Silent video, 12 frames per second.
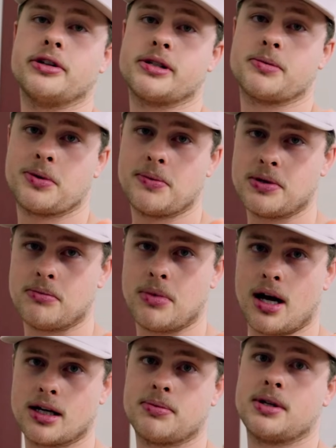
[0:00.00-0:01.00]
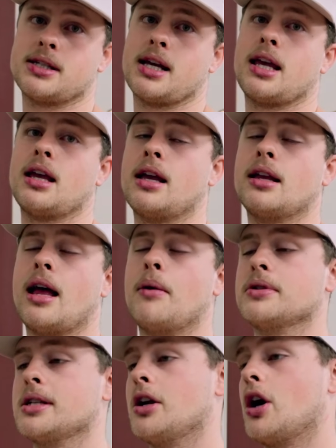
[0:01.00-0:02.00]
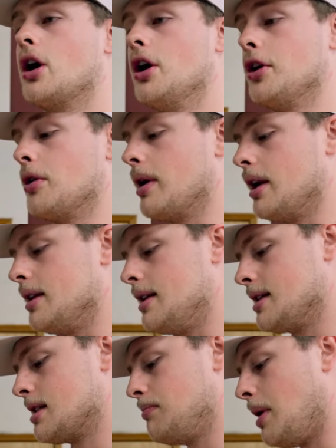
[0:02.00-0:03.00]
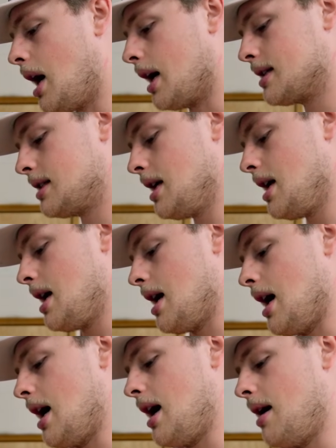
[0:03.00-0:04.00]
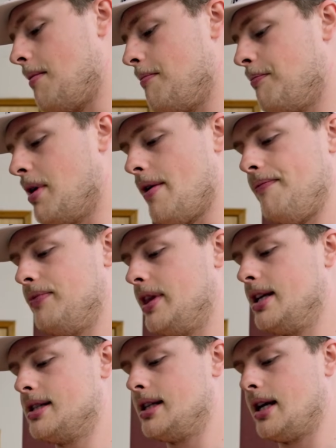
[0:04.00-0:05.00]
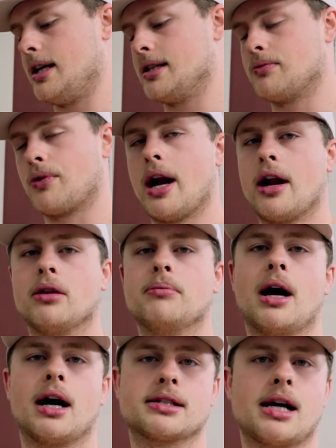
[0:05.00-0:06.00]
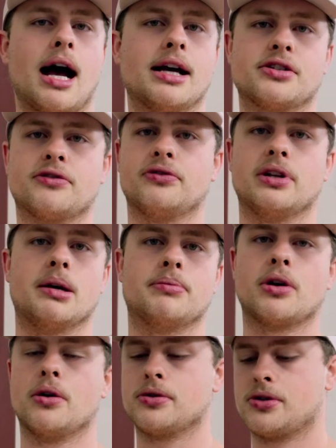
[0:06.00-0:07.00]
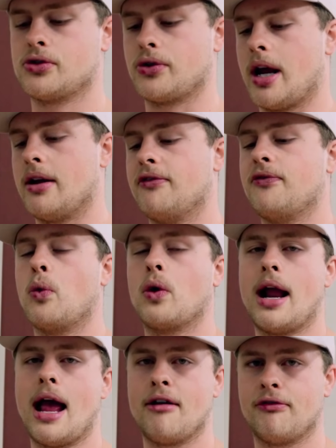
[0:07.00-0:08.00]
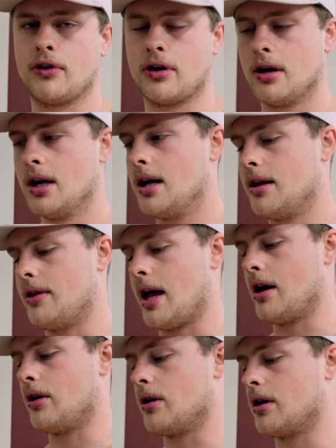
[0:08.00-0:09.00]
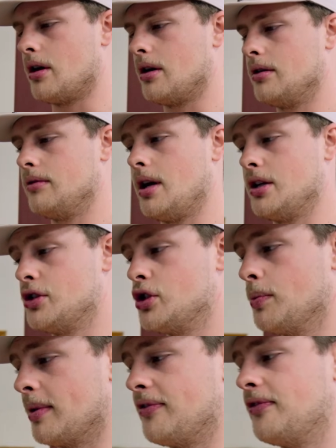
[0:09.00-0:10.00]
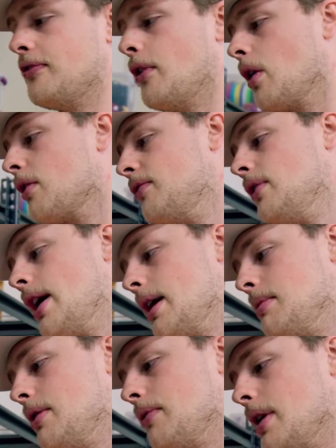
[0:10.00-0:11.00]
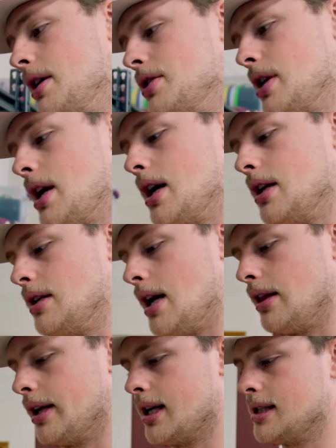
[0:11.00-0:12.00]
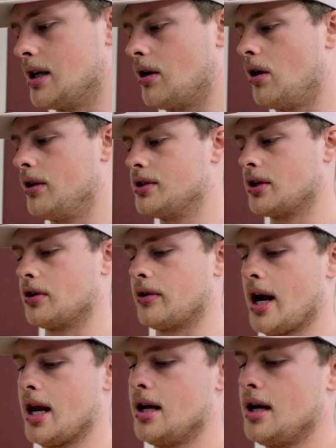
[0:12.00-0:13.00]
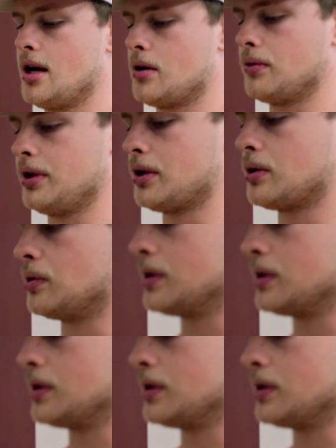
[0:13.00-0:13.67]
subscription box, because that was in our underrated discs box. But these things right out of the box, hyzer flip, goes straight forever. They are a super far flying mid-range, and yeah, like I said, all these are great, really cool